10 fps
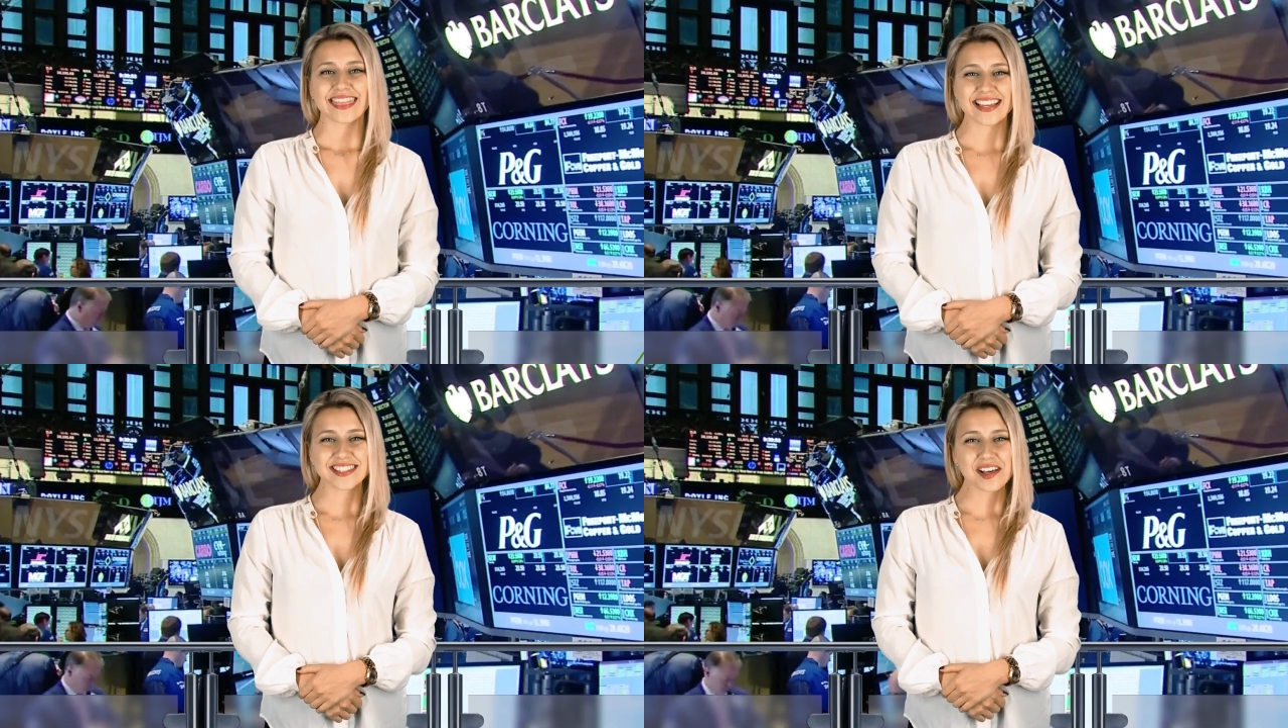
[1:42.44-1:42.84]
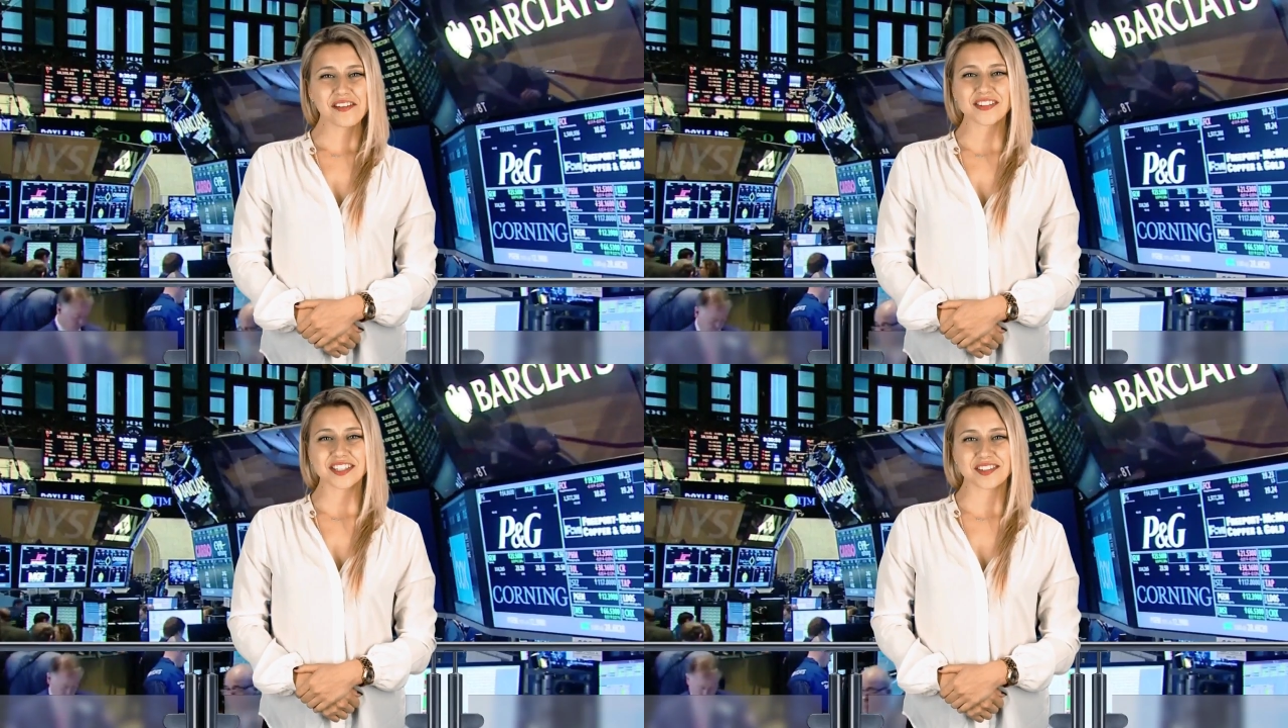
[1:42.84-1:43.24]
That's all
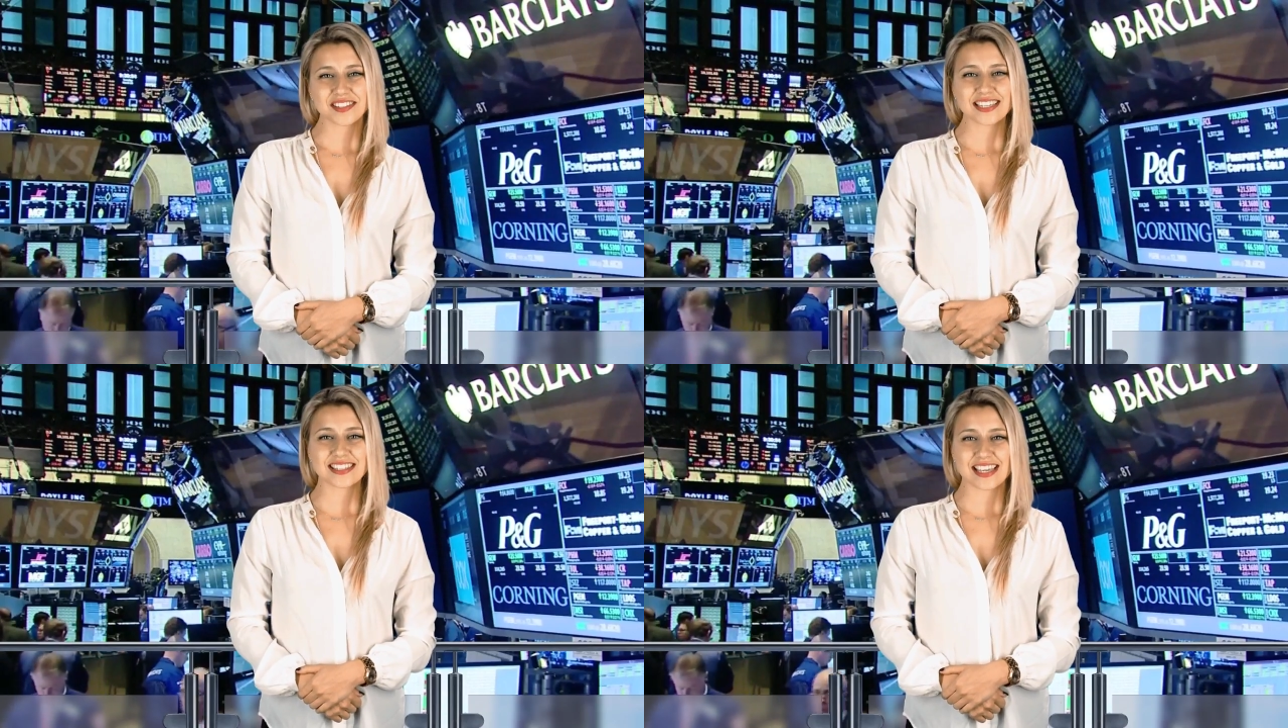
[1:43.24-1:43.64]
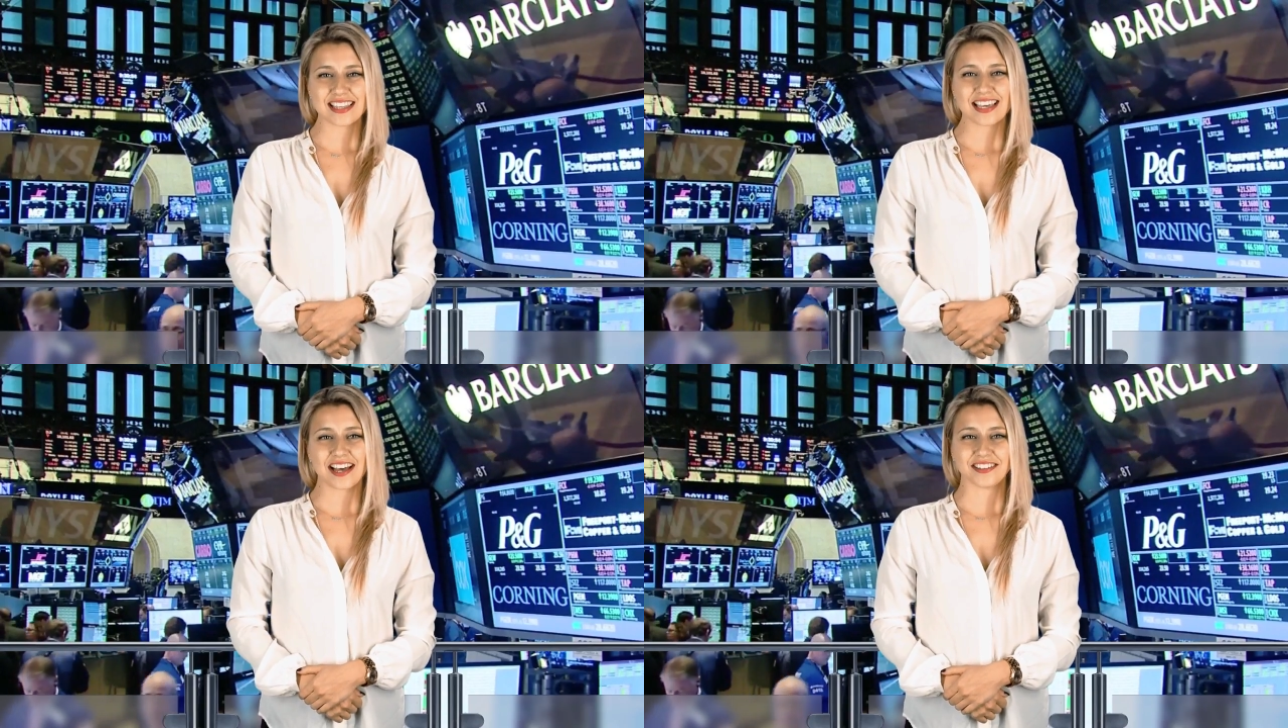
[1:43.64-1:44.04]
for Tuesday's
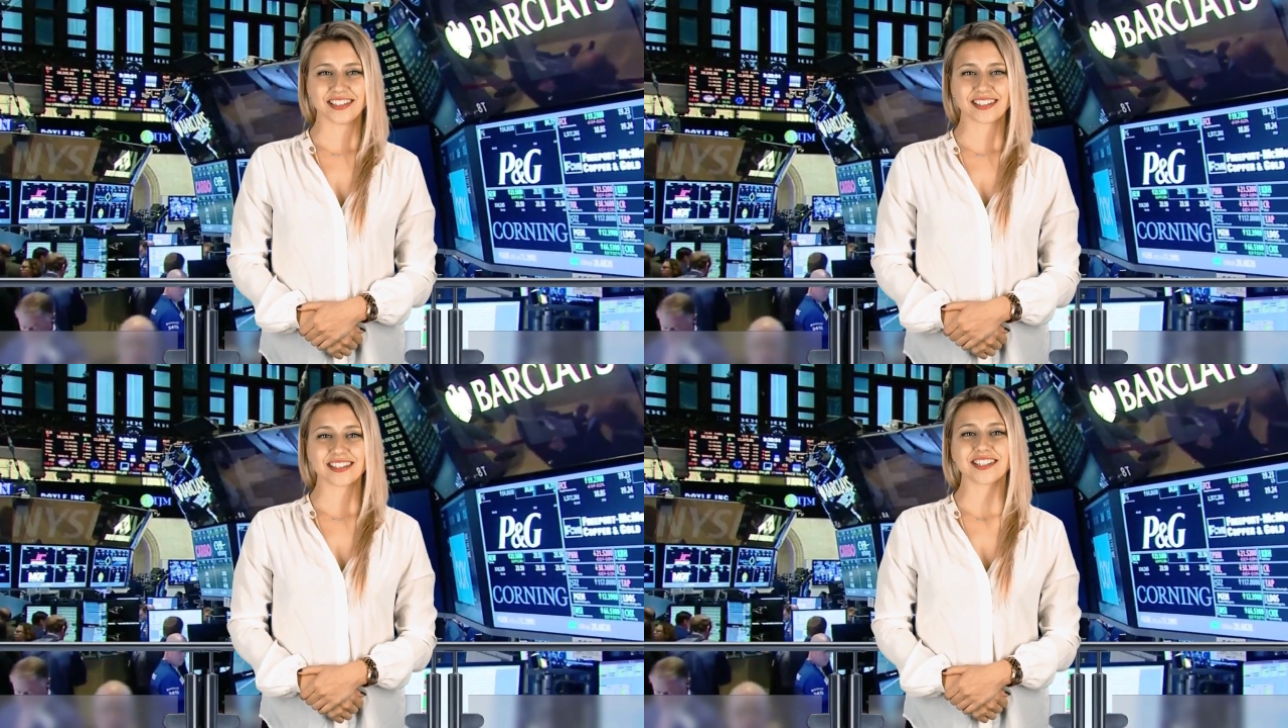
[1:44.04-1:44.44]
Daily Outlook.